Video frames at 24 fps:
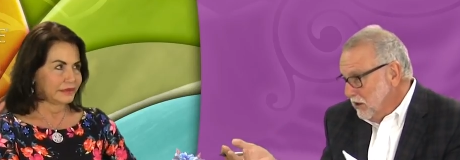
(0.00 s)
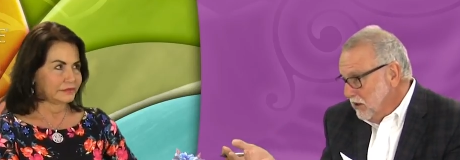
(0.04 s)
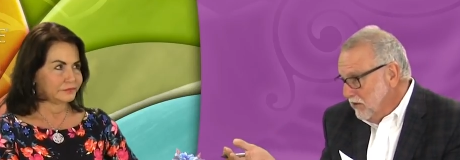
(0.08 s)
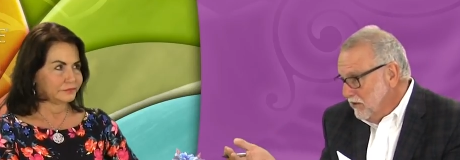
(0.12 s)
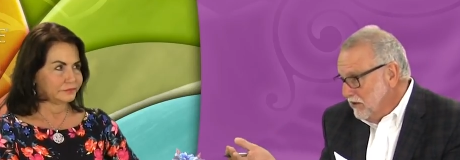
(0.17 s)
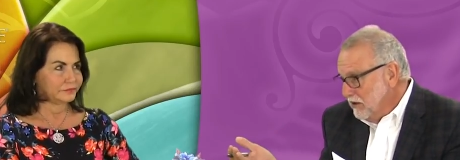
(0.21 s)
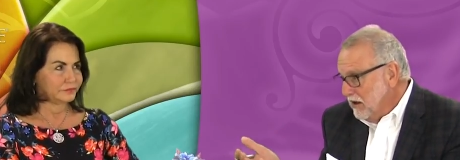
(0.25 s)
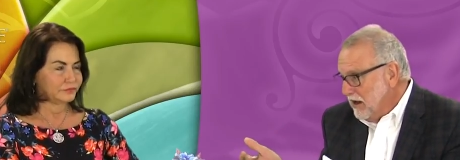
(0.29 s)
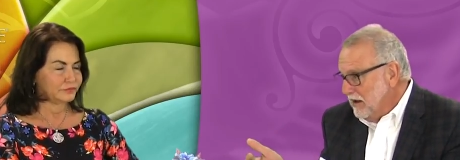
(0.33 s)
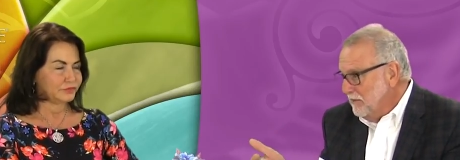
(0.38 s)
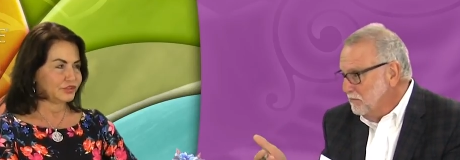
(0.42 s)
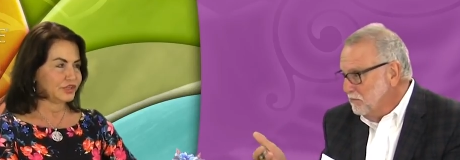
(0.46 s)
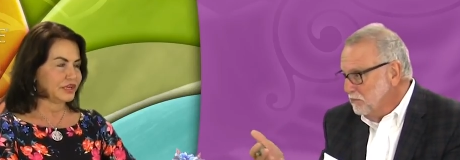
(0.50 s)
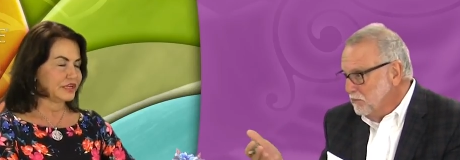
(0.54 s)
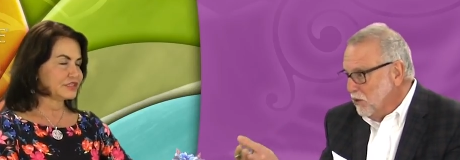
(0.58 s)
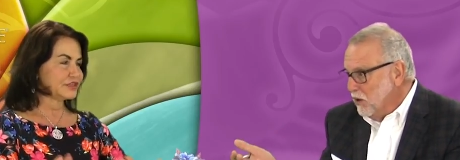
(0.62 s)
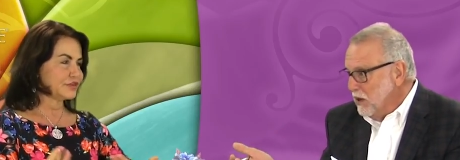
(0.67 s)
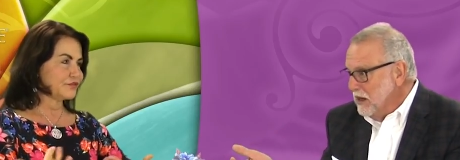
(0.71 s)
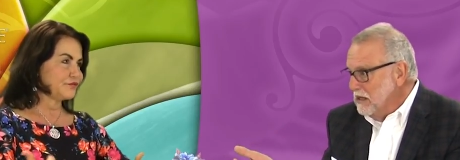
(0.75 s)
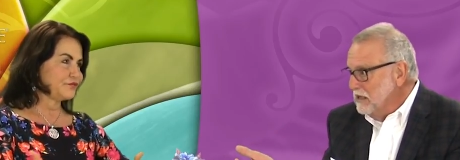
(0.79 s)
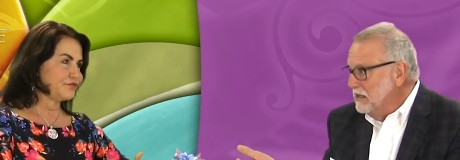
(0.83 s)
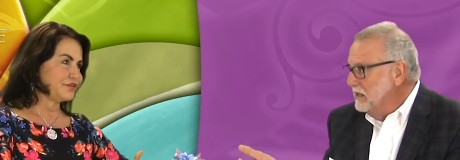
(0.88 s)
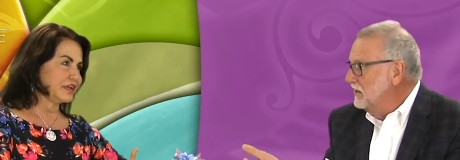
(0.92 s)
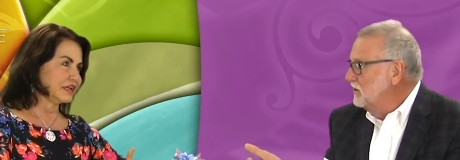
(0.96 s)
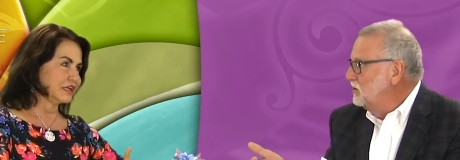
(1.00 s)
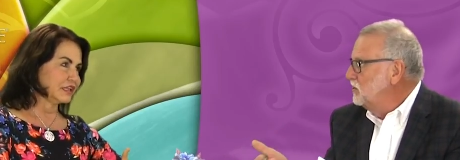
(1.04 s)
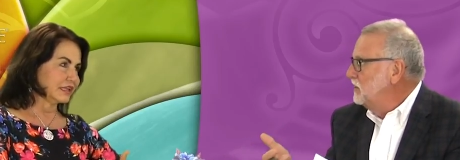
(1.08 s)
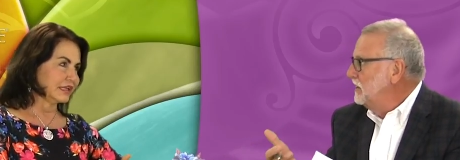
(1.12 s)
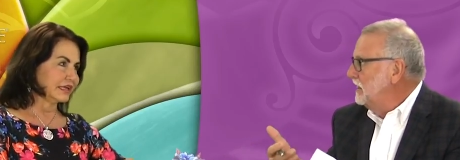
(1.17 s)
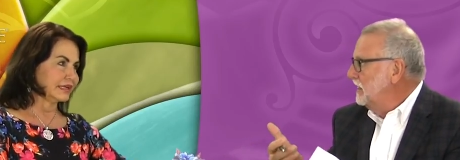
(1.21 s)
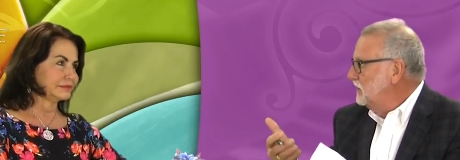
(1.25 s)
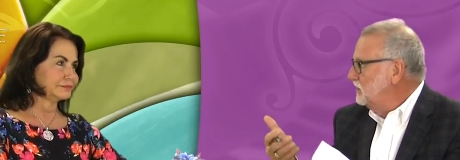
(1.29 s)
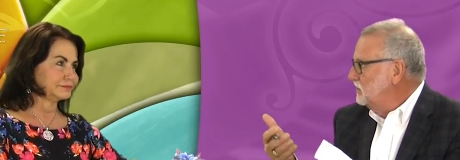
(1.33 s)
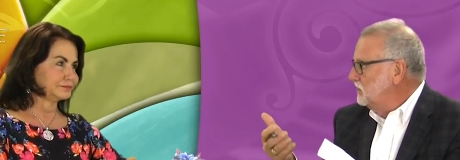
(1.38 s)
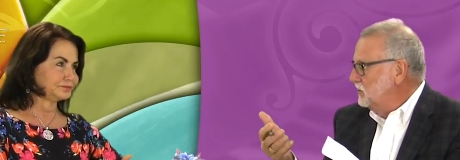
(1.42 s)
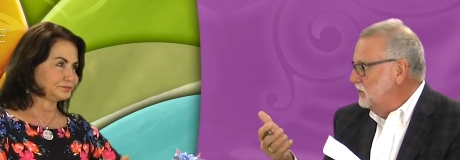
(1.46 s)
Speaker 1: brittle. They're not she breaking.
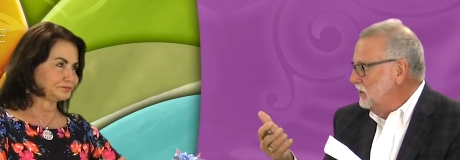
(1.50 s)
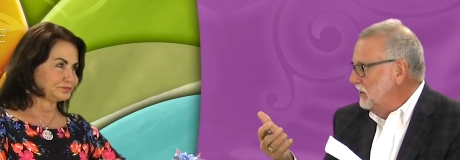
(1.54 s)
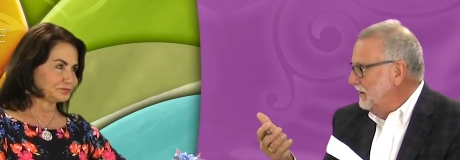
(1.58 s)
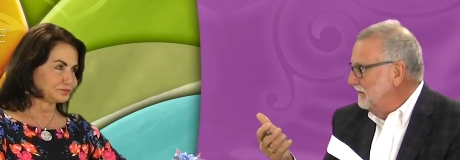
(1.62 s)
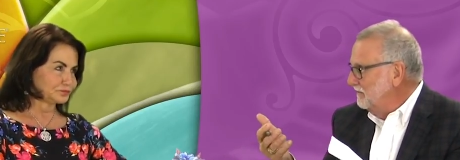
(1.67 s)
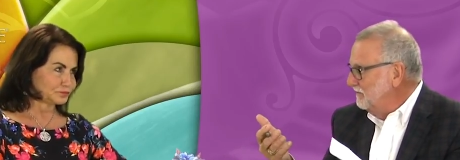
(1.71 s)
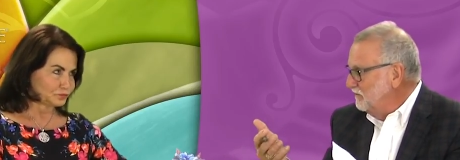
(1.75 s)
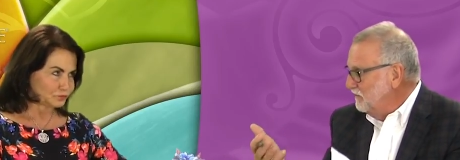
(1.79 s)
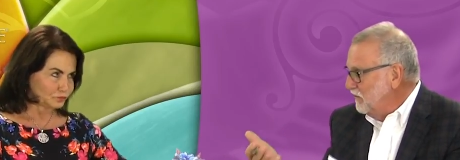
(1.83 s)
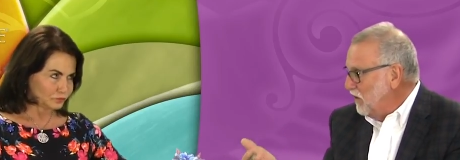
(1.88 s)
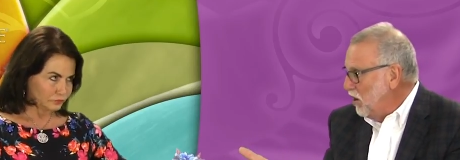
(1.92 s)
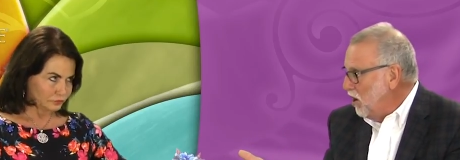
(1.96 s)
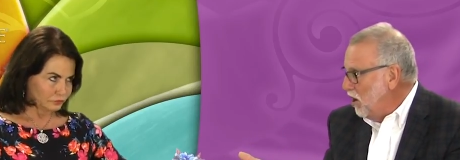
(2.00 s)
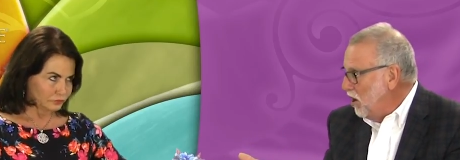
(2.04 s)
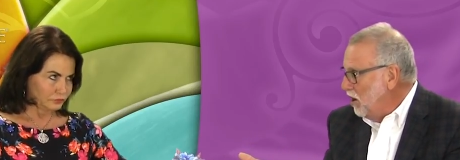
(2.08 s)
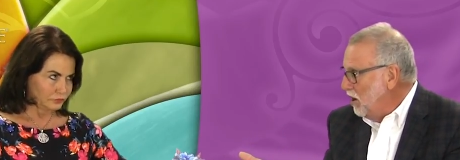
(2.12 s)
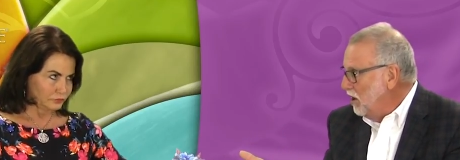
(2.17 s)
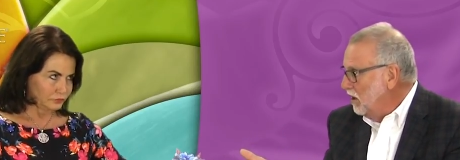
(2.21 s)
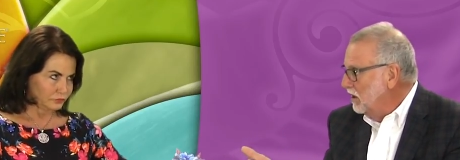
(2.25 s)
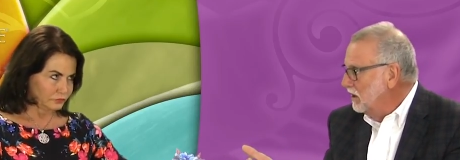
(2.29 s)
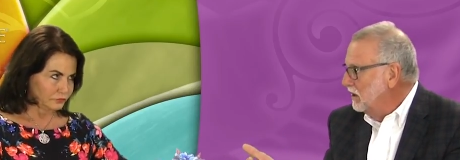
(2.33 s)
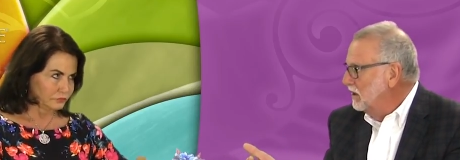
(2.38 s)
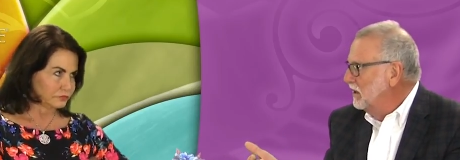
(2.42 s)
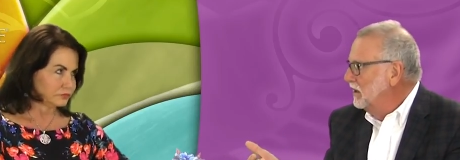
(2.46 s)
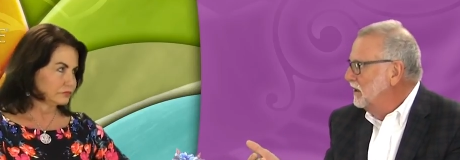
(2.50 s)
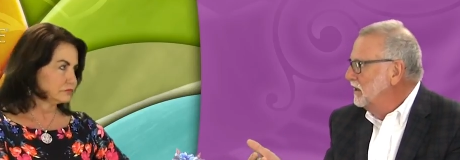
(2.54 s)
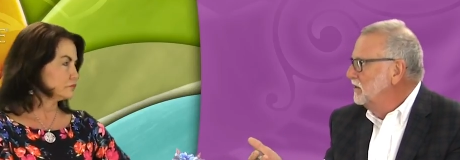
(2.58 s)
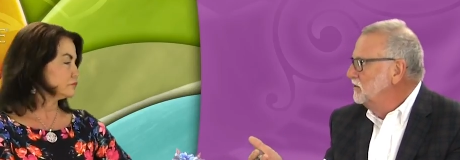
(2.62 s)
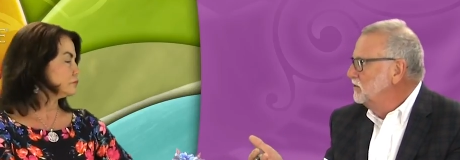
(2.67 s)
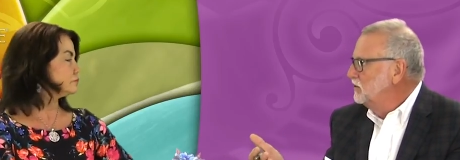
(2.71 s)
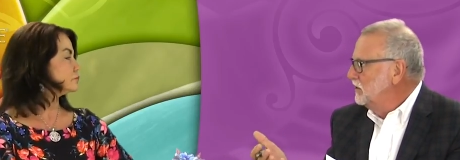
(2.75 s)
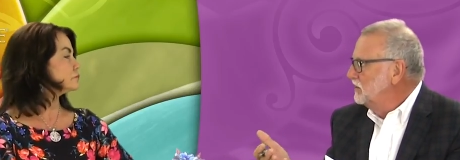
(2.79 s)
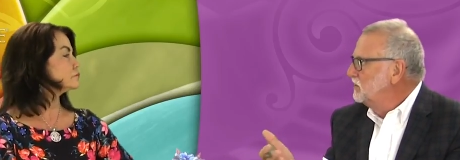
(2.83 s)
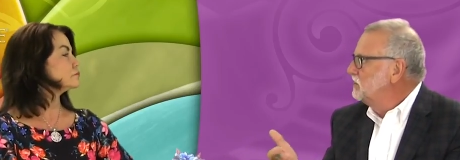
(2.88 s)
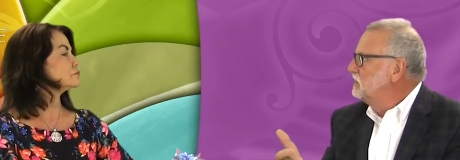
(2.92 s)
She, it. she doesn't fall. She